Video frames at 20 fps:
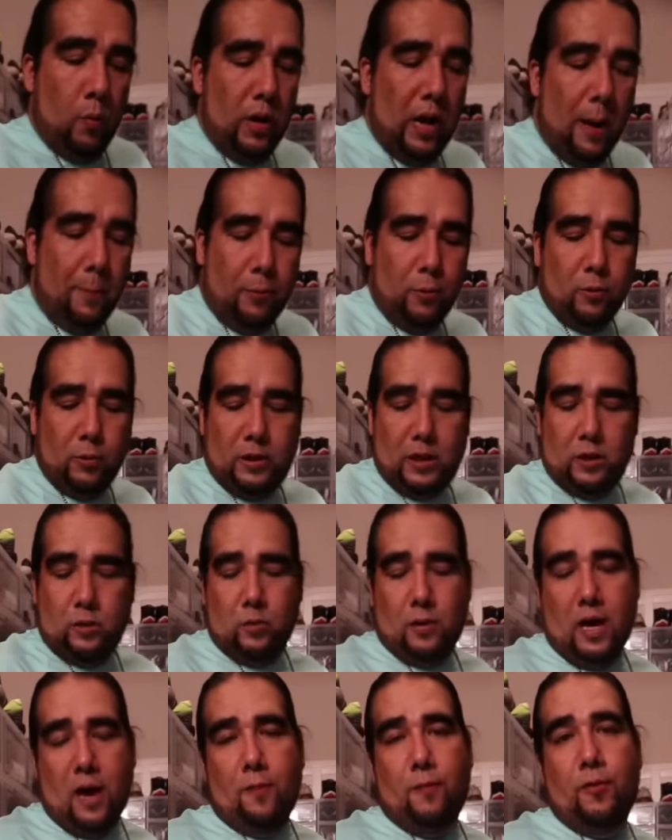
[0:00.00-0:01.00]
When I pulled this
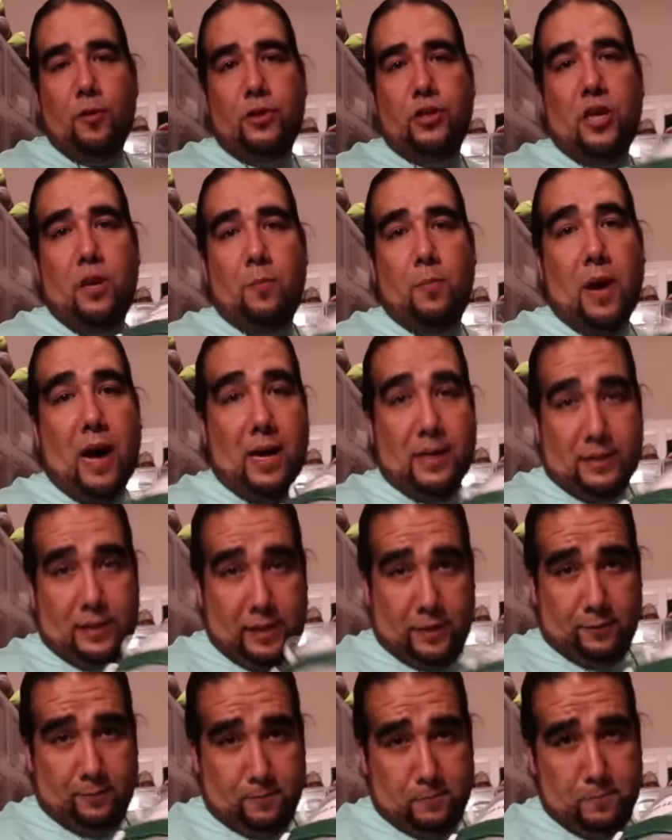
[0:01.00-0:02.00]
one out for Jump
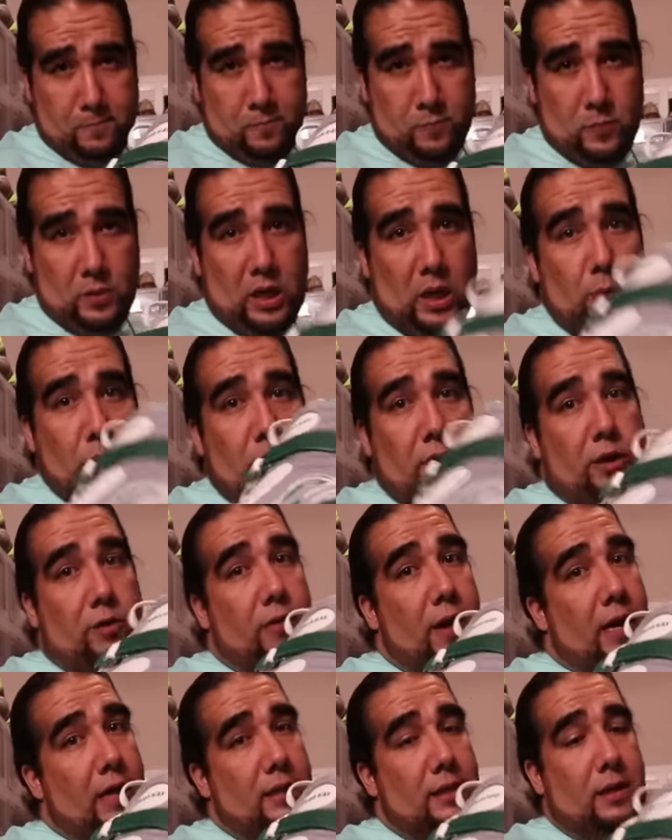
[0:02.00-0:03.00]
Bostic, he went
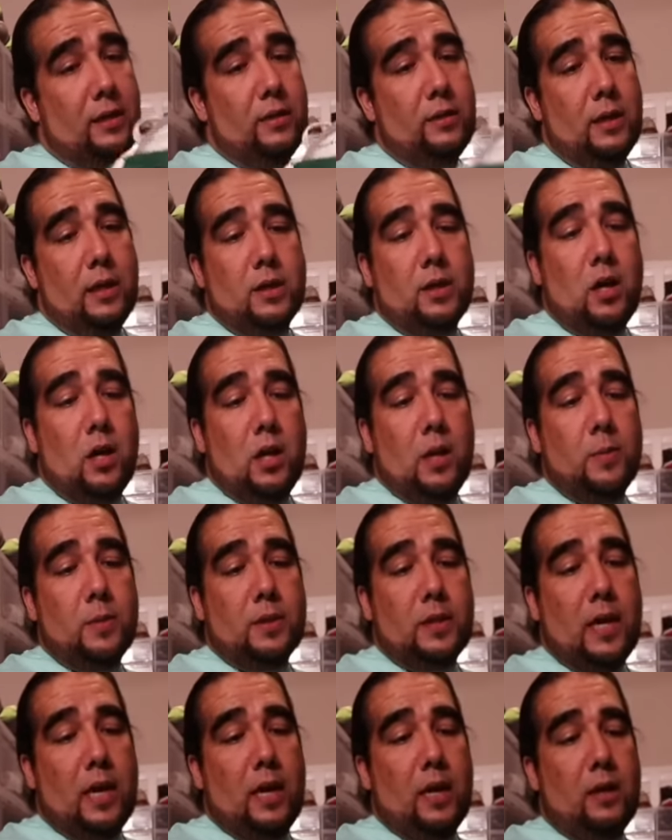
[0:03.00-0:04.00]
crazy. That's all I'm
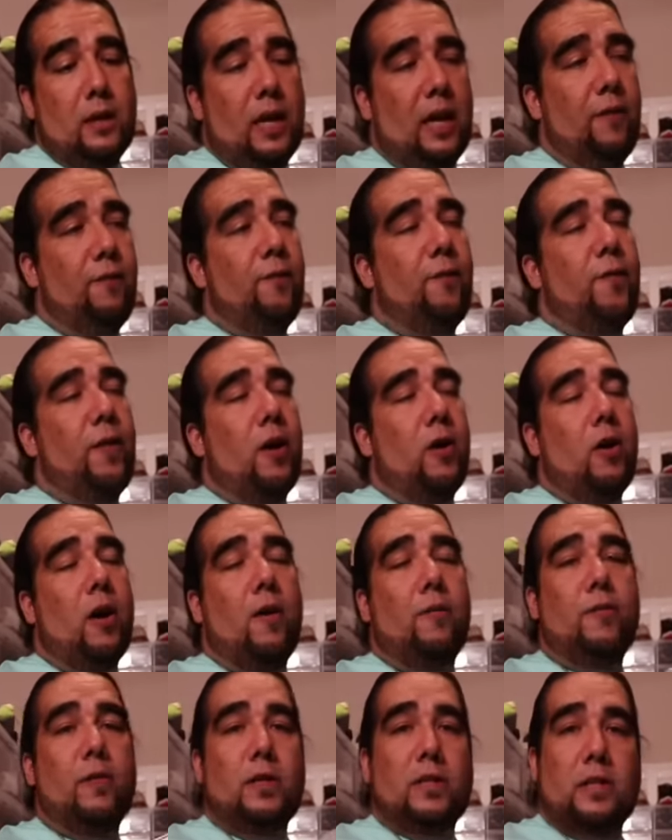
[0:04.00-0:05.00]
saying. He fell
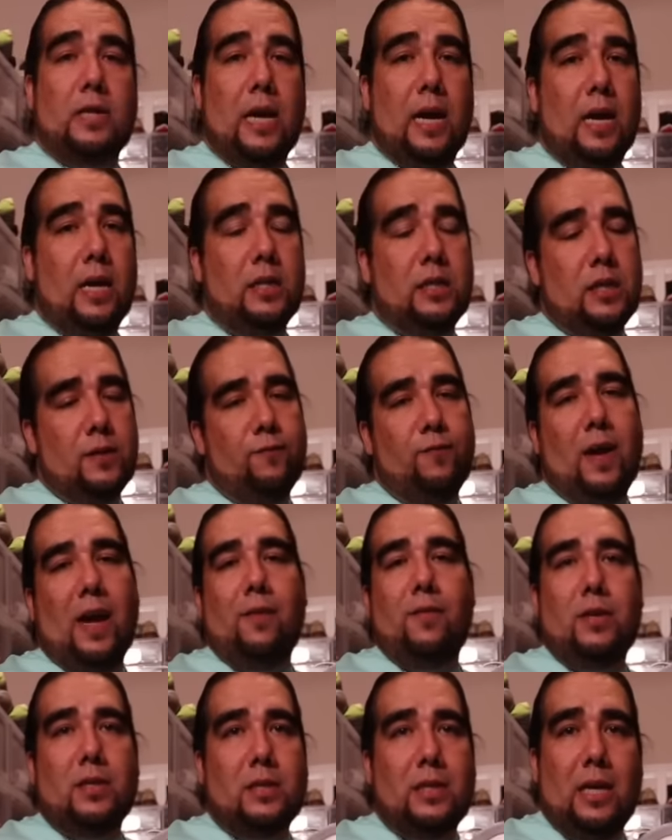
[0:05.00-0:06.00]
off the stage. His
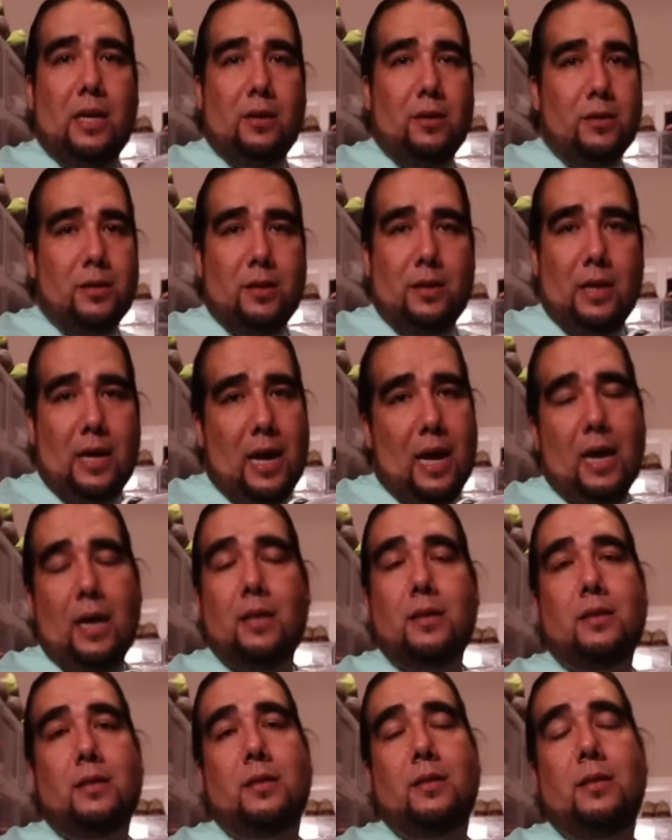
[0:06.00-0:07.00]
favorite sneakers are the
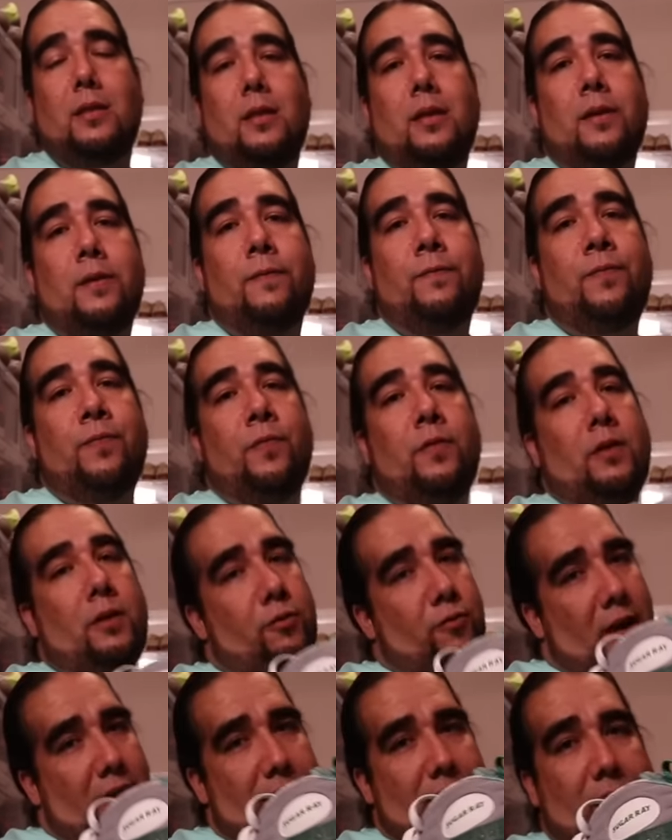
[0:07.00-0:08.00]
eights.
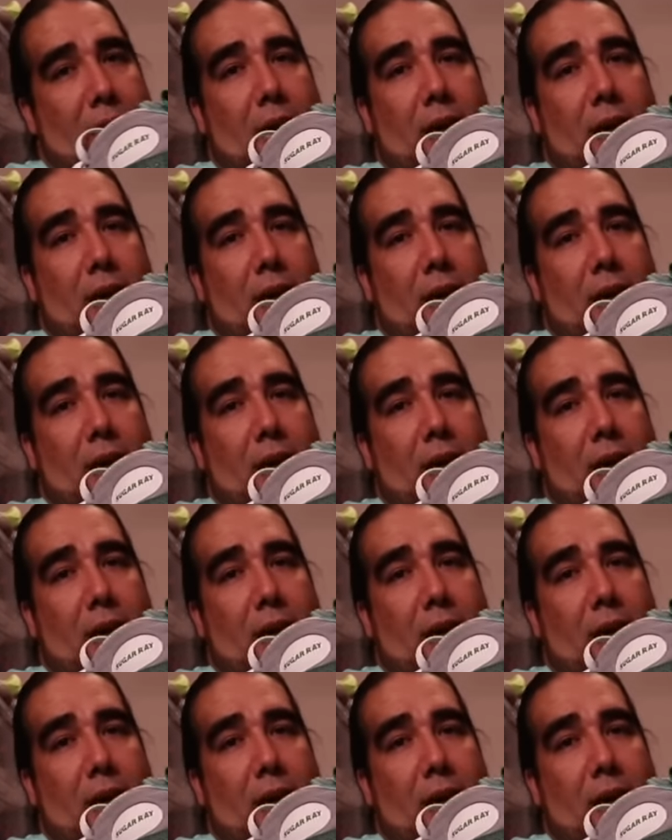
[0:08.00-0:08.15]
Crazy